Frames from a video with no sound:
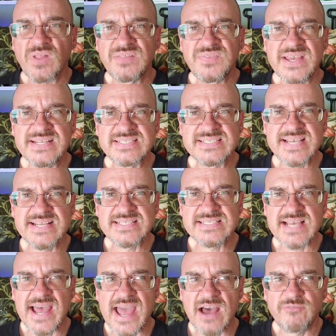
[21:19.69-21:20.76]
they tend
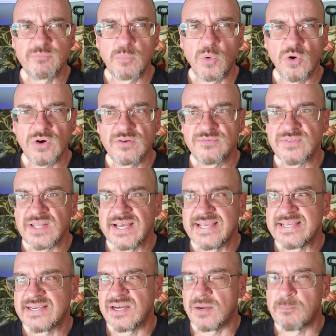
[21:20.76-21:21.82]
to have more of
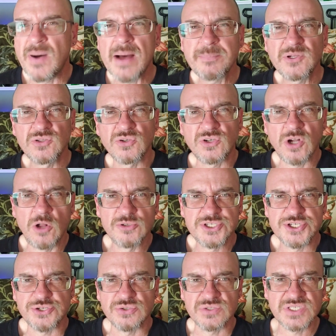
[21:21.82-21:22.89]
like popular
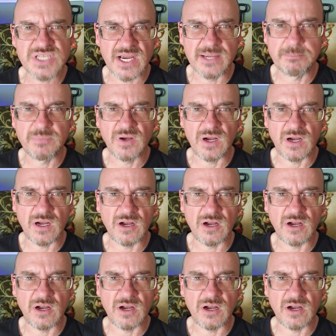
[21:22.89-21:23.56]
culture type uh,